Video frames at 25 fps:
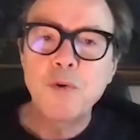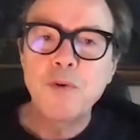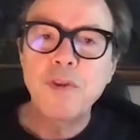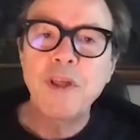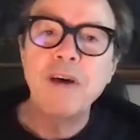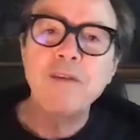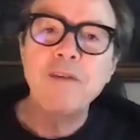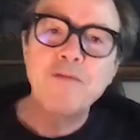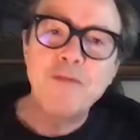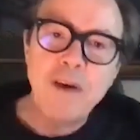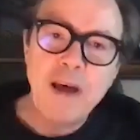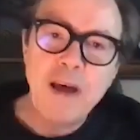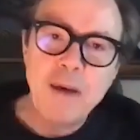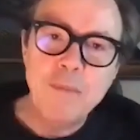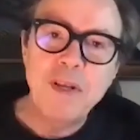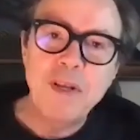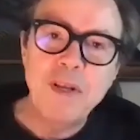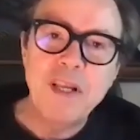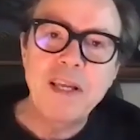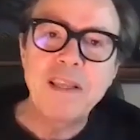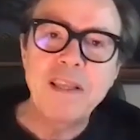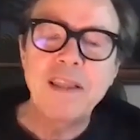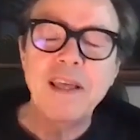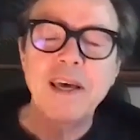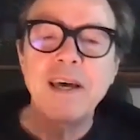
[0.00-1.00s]
their
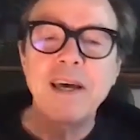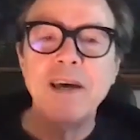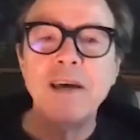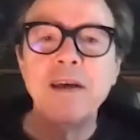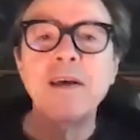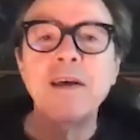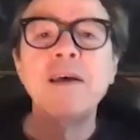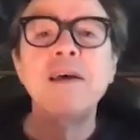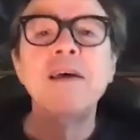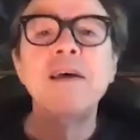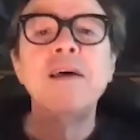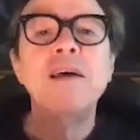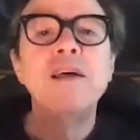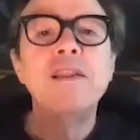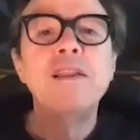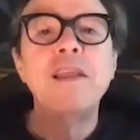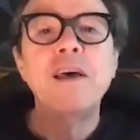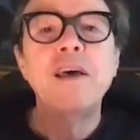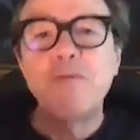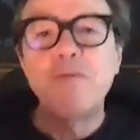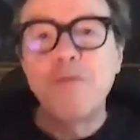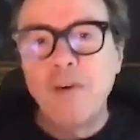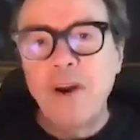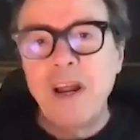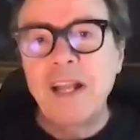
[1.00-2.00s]
family,
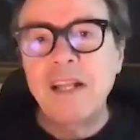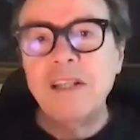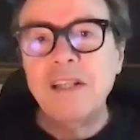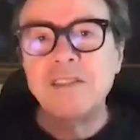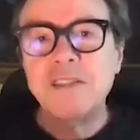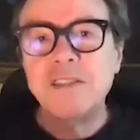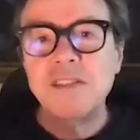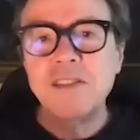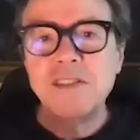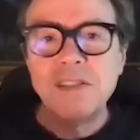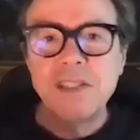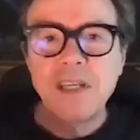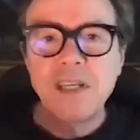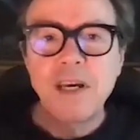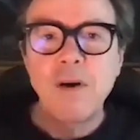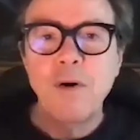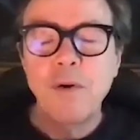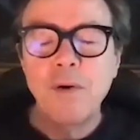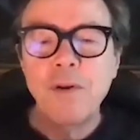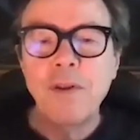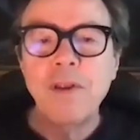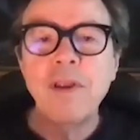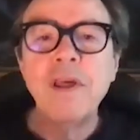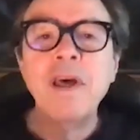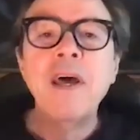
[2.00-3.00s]
their friends, and
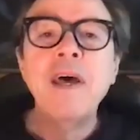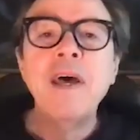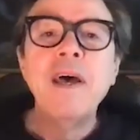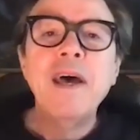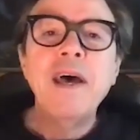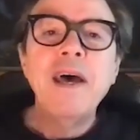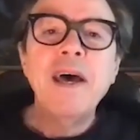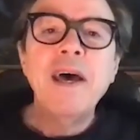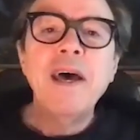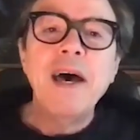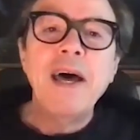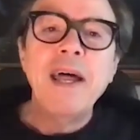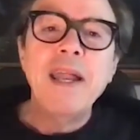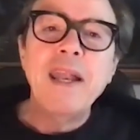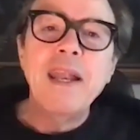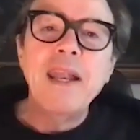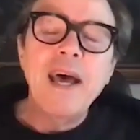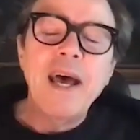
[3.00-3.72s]
so on.